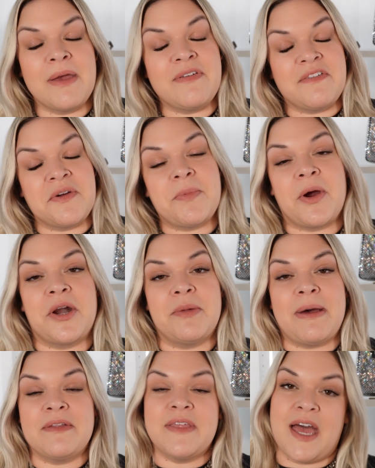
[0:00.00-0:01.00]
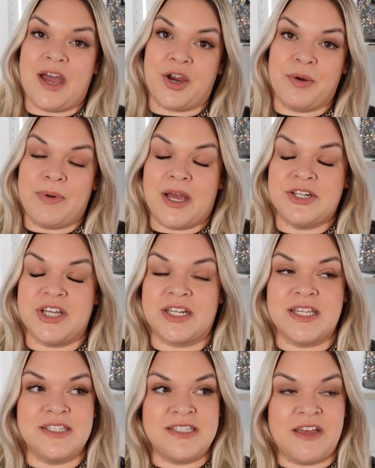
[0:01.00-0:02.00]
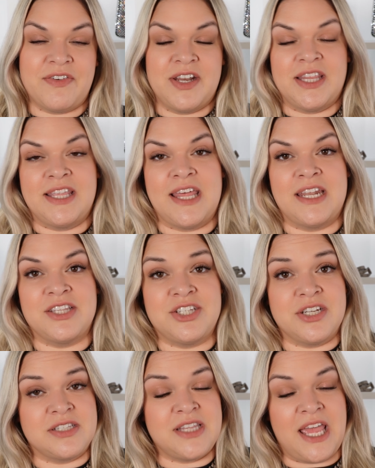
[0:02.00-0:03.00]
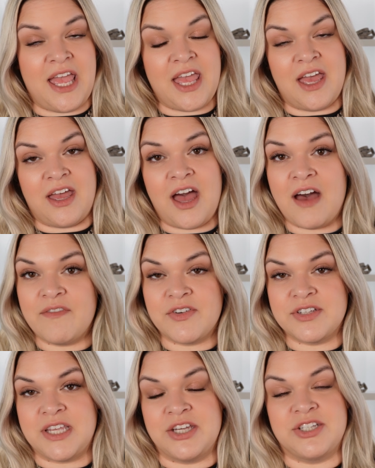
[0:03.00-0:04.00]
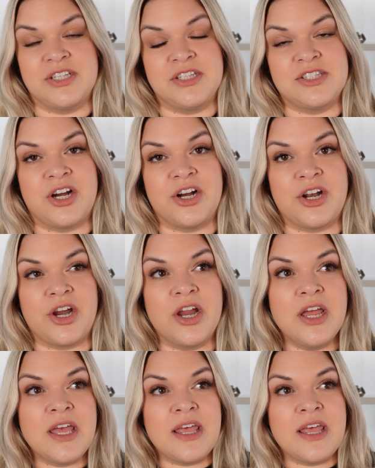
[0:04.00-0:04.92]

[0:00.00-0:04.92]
My favorite part about the Hacker Project is definitely that it's just a conversation starter.